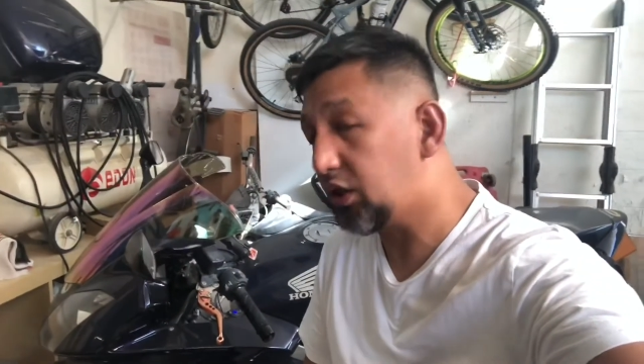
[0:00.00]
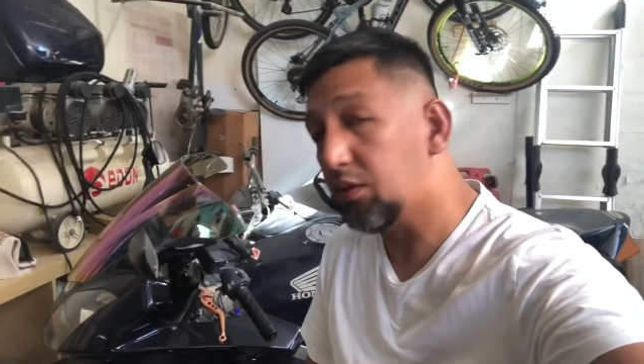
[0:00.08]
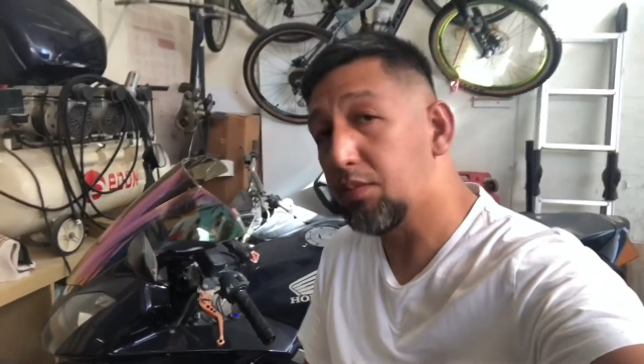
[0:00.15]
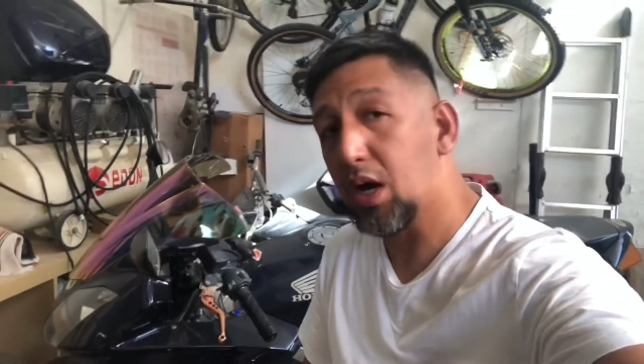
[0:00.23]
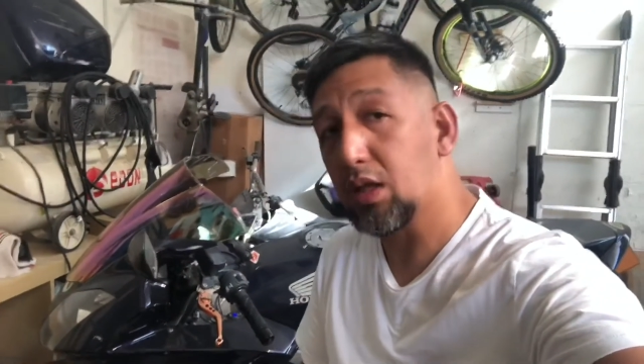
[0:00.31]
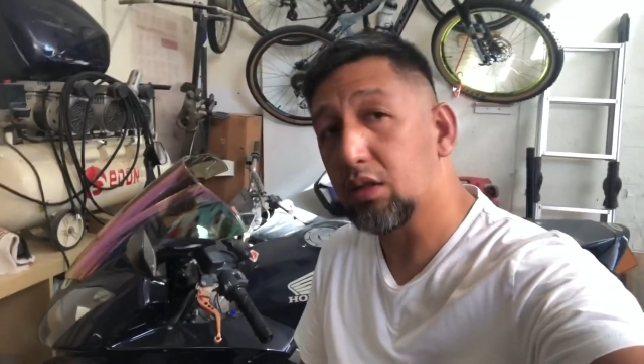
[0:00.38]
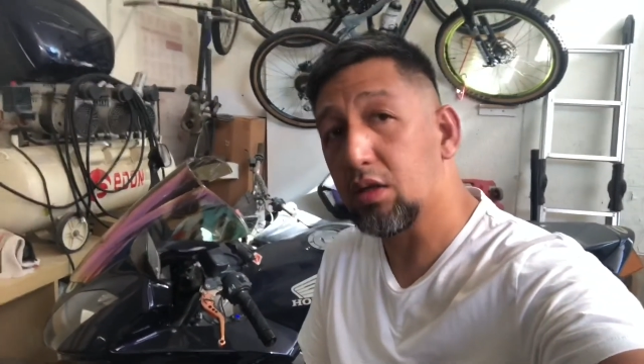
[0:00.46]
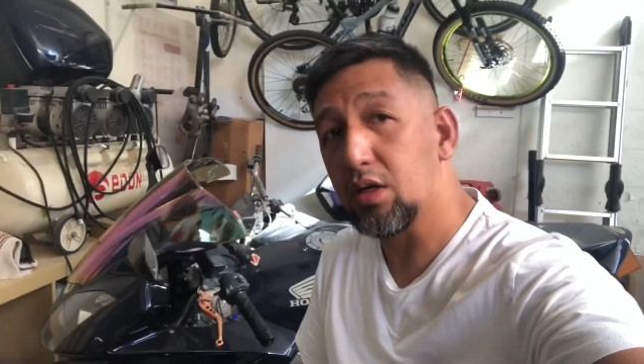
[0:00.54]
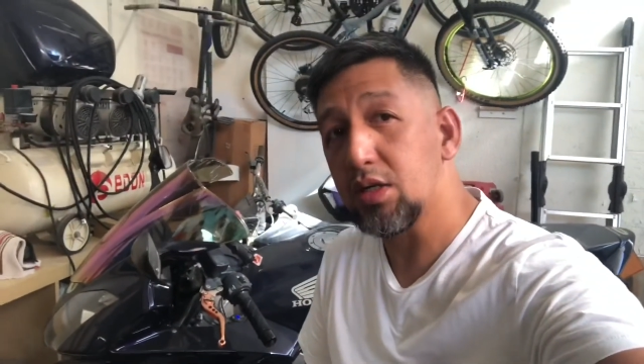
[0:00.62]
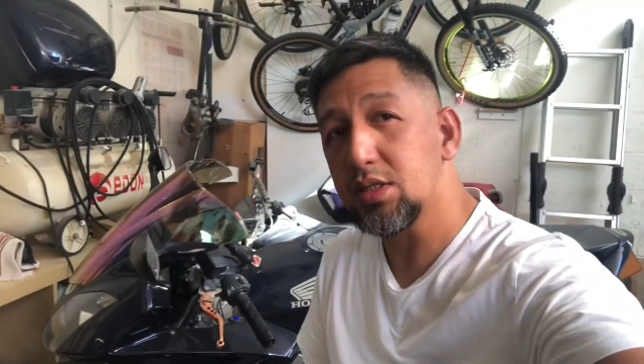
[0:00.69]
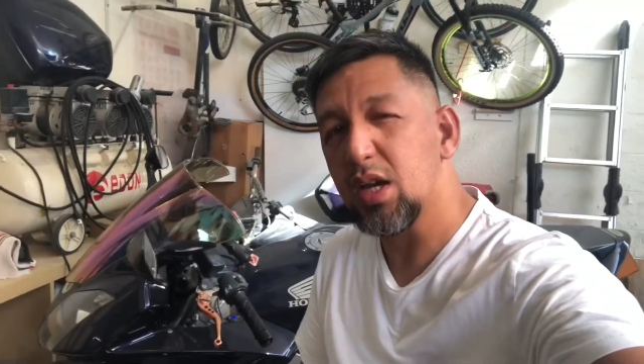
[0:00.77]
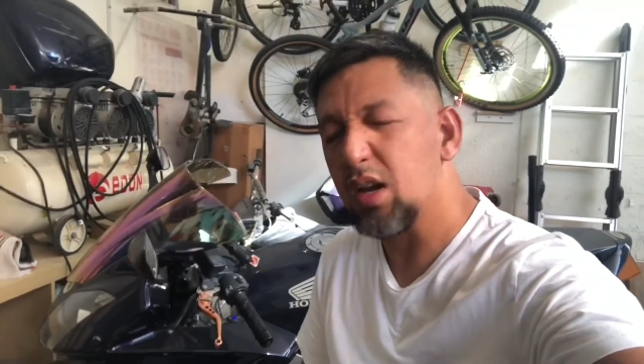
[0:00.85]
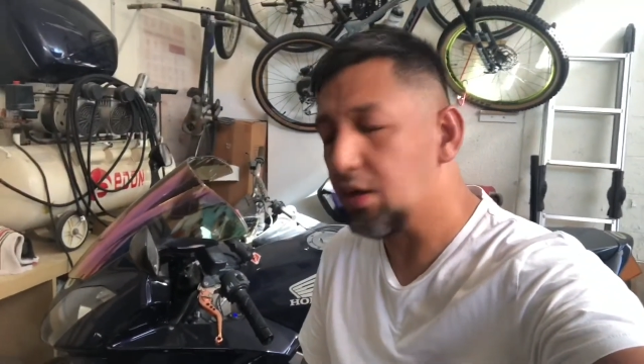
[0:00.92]
the
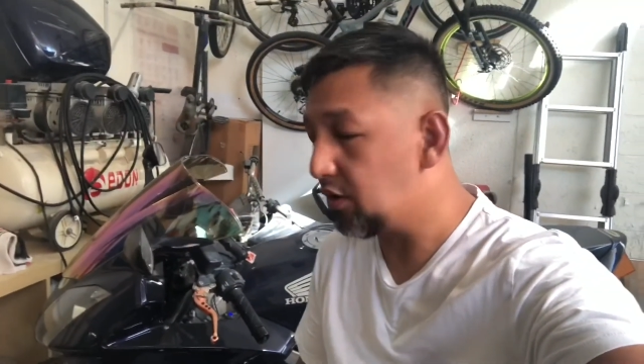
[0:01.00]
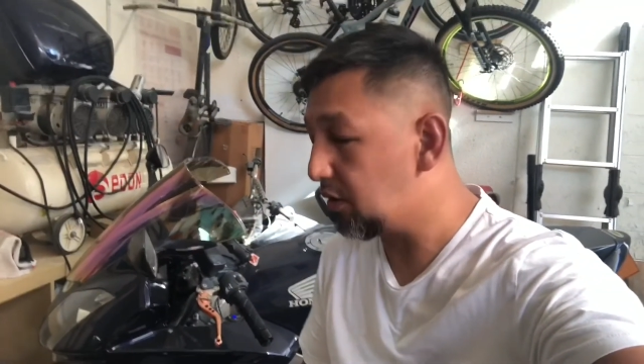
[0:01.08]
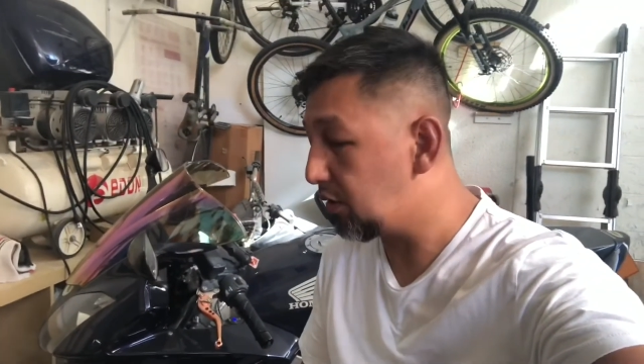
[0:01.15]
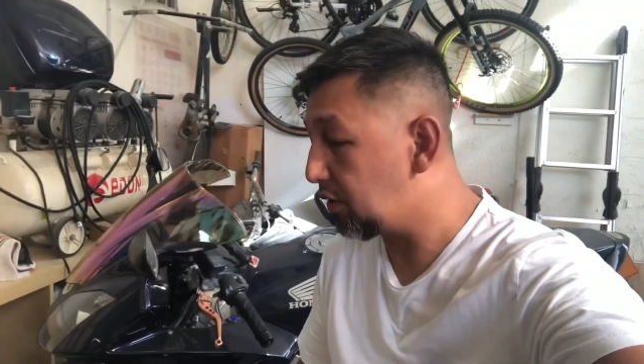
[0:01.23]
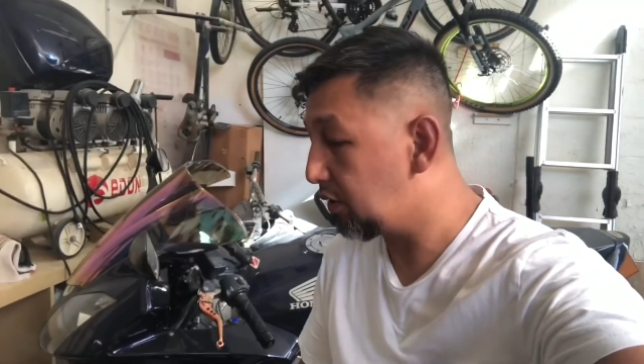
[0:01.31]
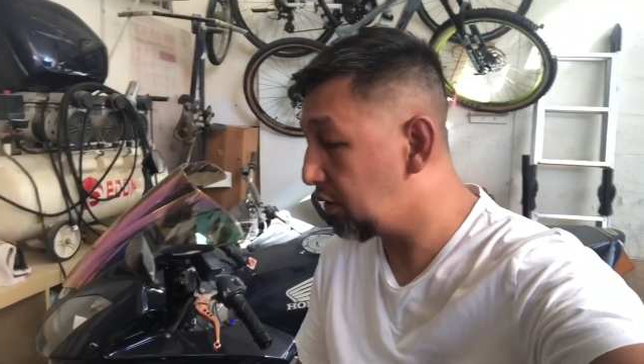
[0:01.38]
batteries and